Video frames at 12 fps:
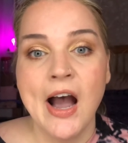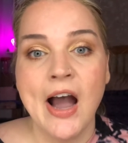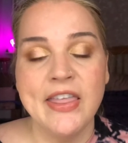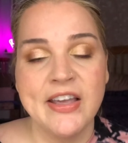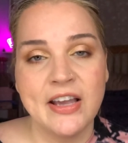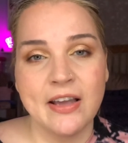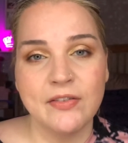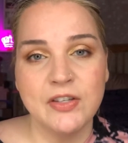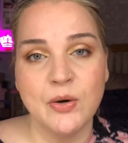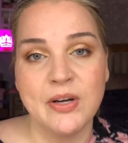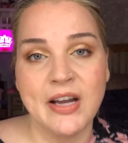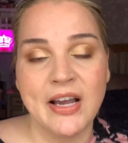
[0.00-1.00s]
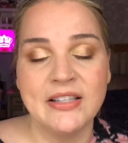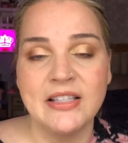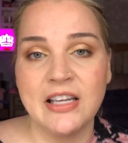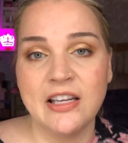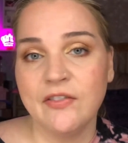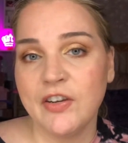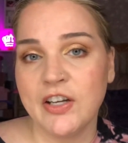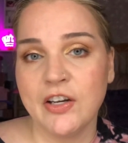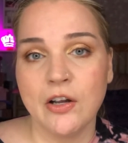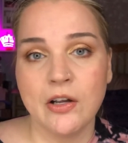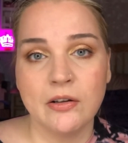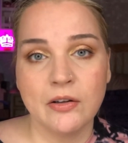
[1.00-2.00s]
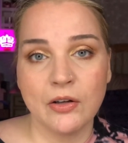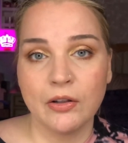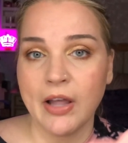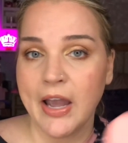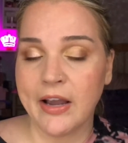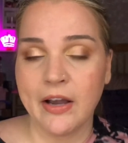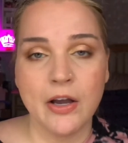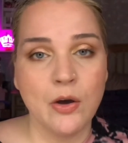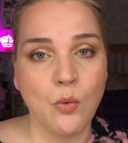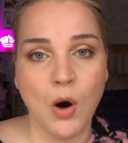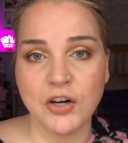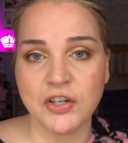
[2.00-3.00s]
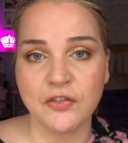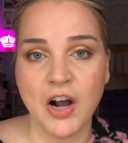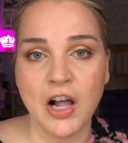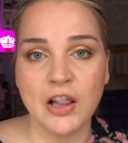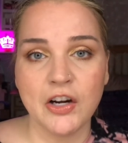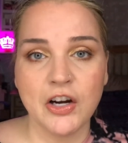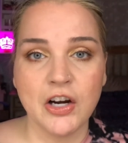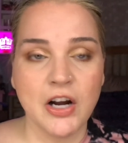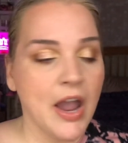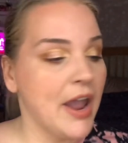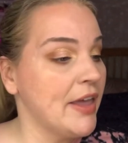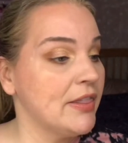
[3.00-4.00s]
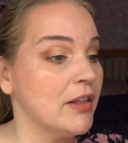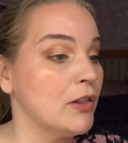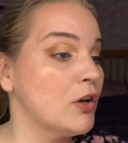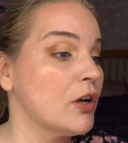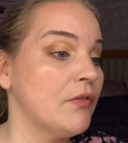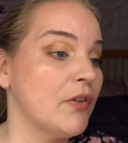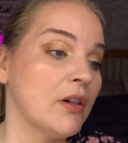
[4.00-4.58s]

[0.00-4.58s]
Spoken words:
I think it gives you a nice even like wash of color and the look of a